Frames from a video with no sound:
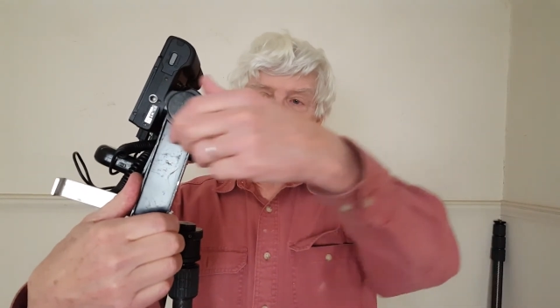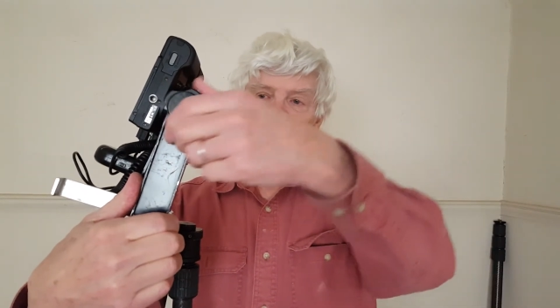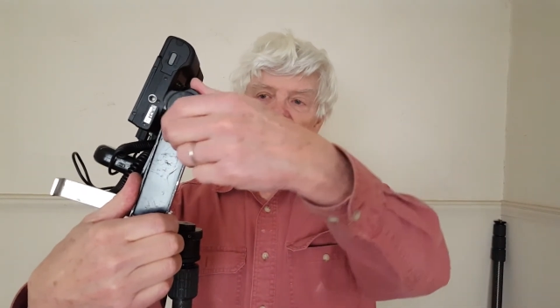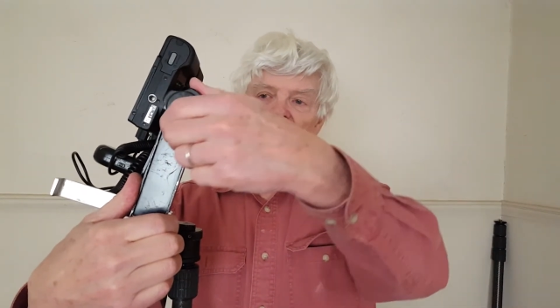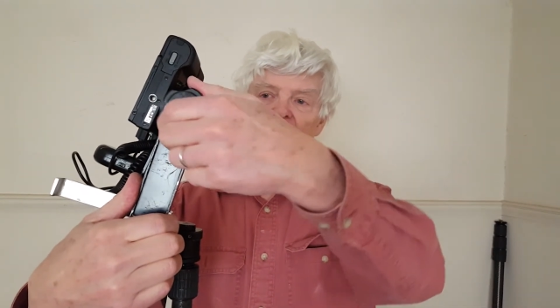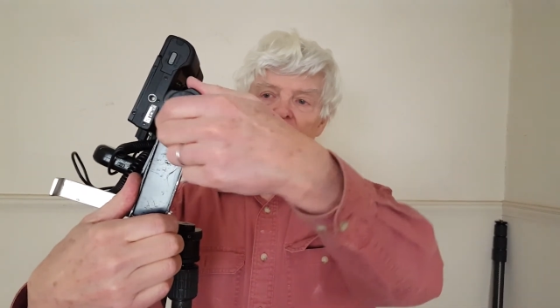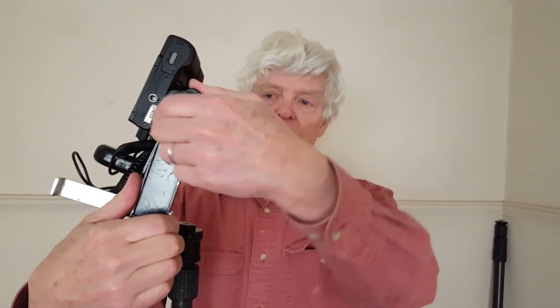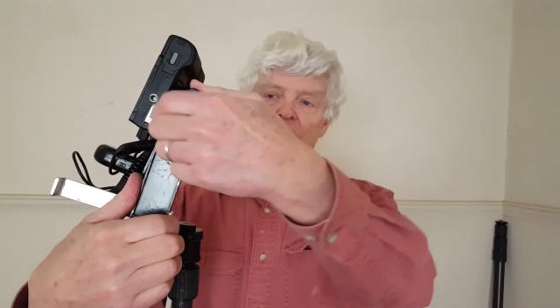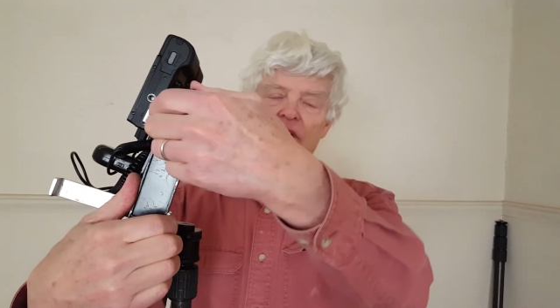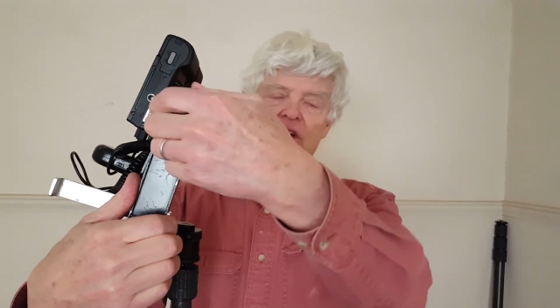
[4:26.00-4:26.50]
this
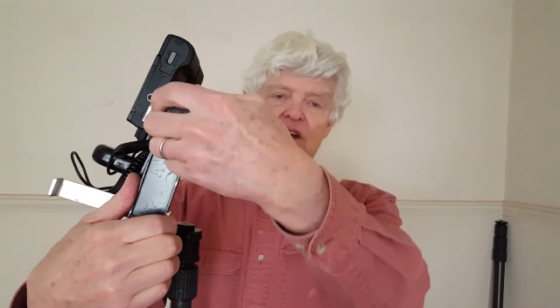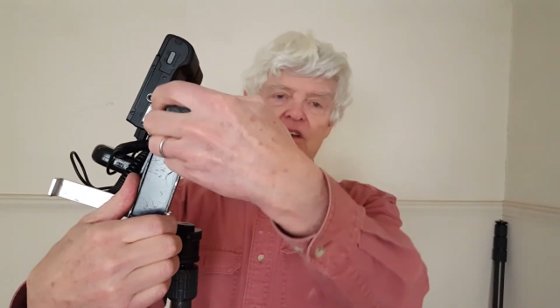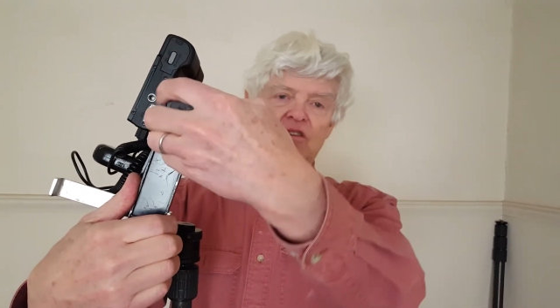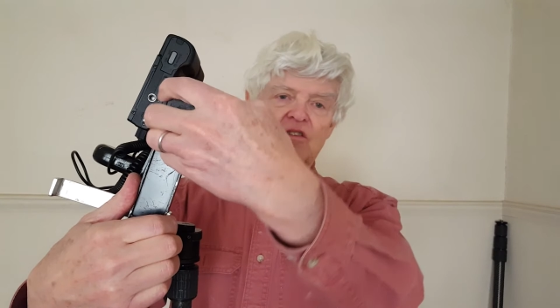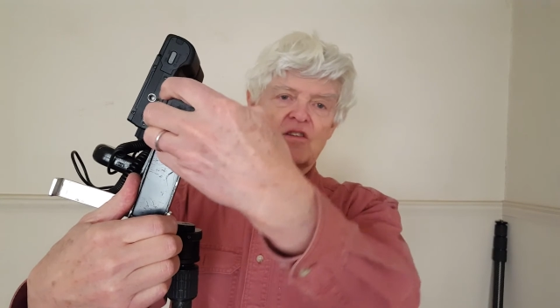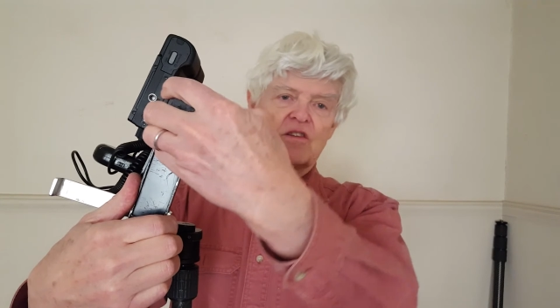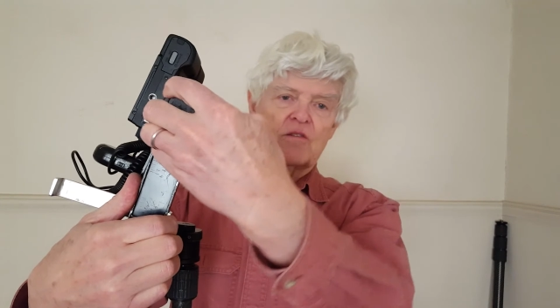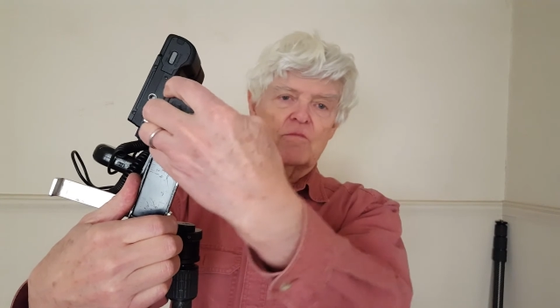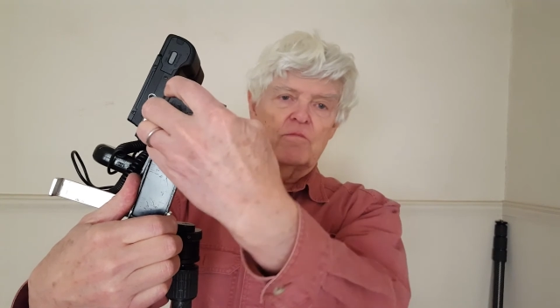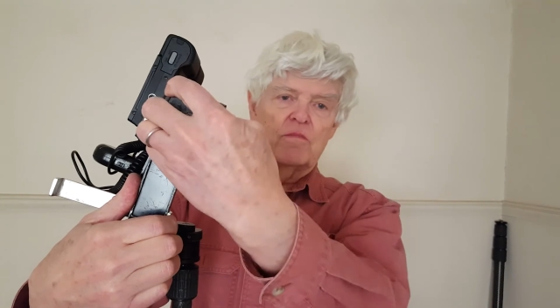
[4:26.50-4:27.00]
up
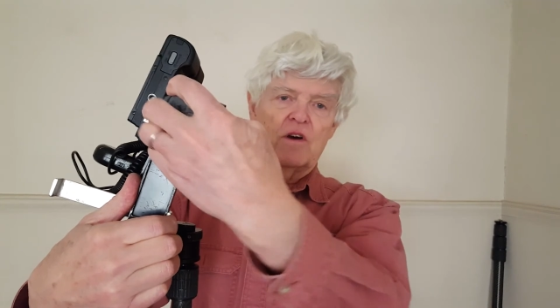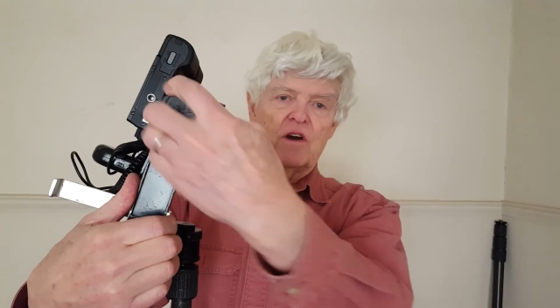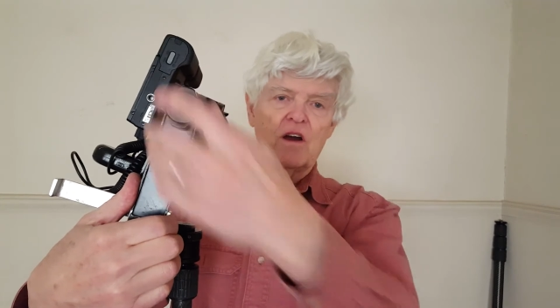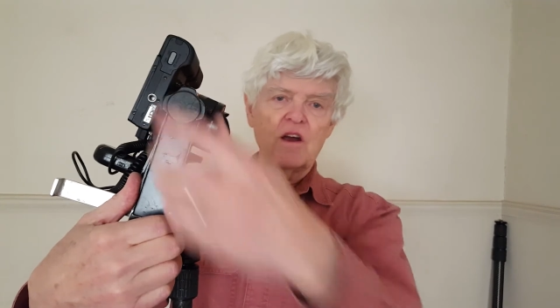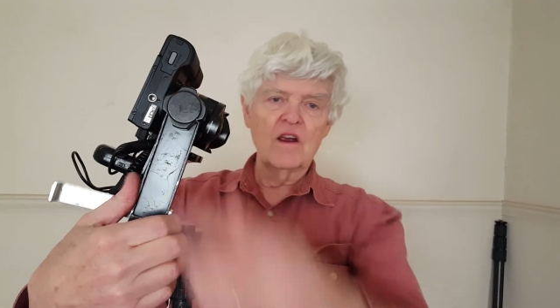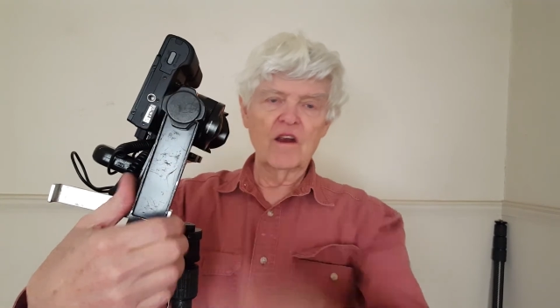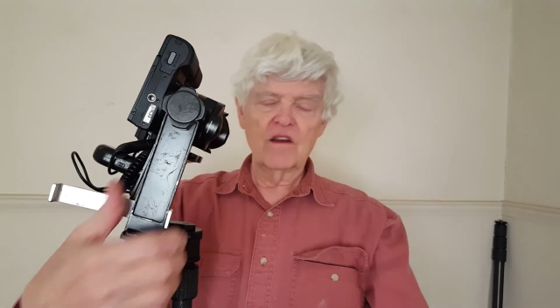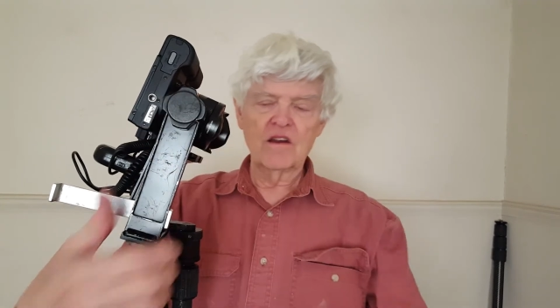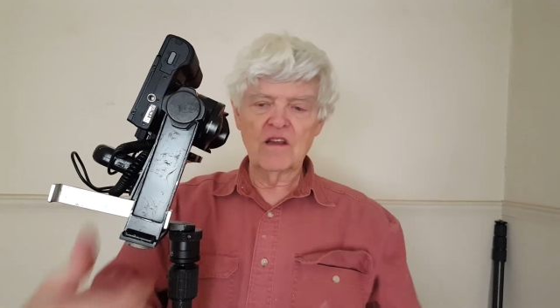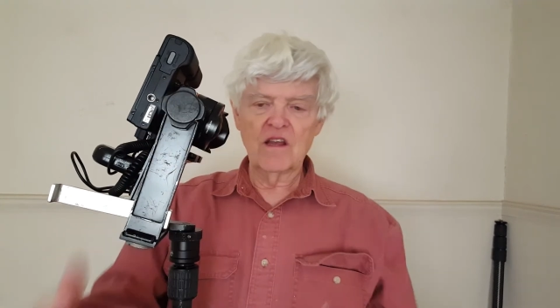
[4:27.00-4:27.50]
against the
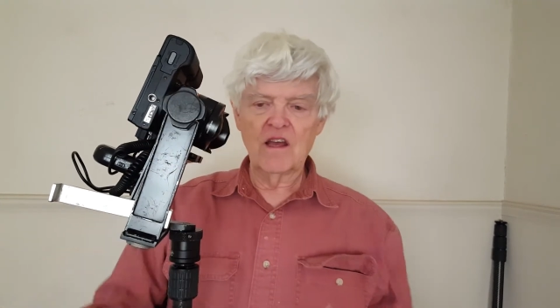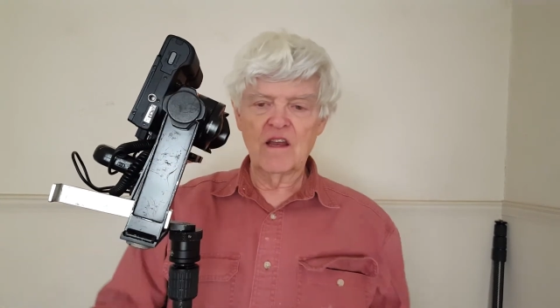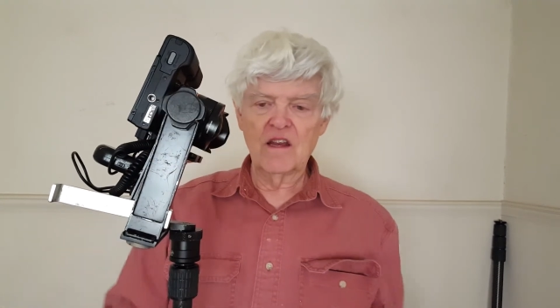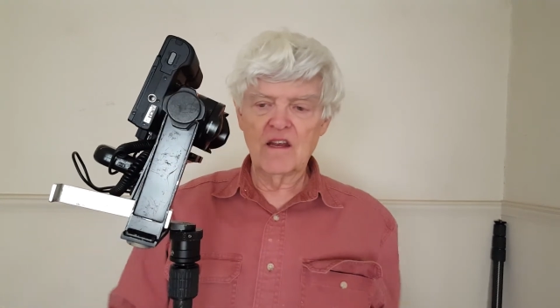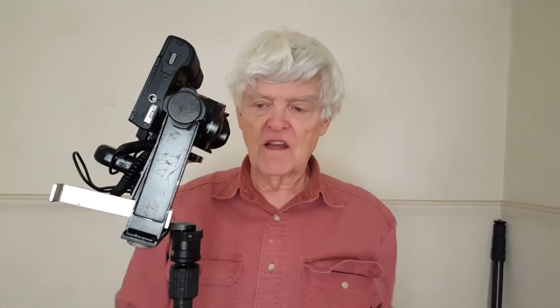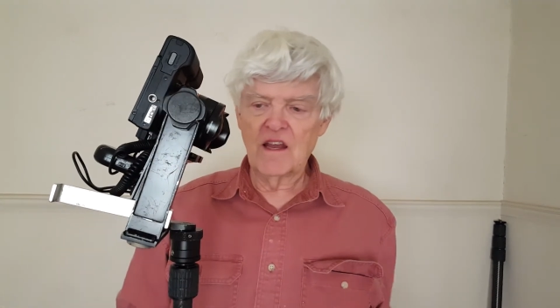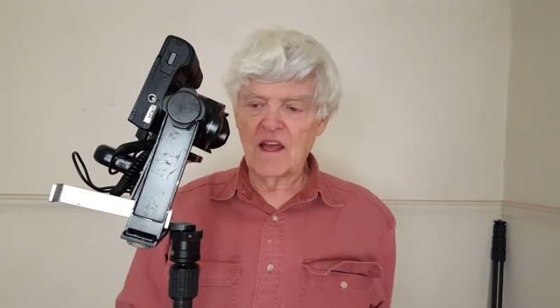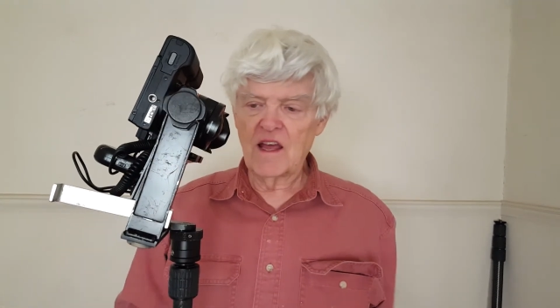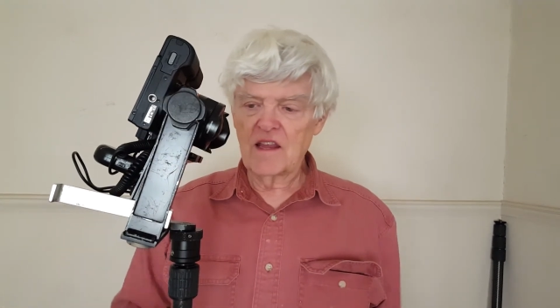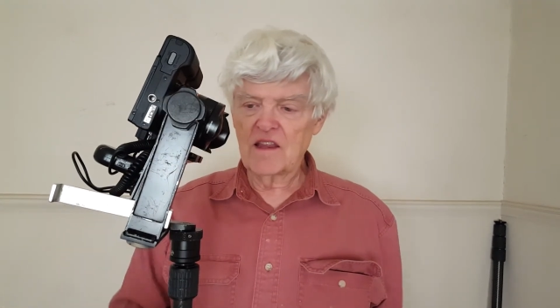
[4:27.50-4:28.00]
bar and
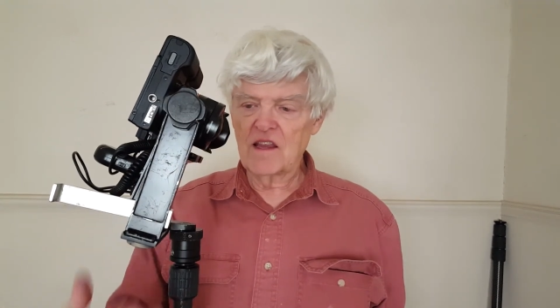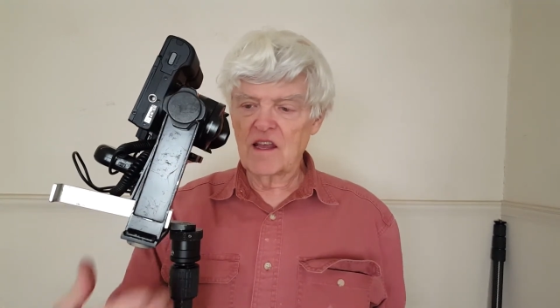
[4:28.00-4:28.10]
tighten that.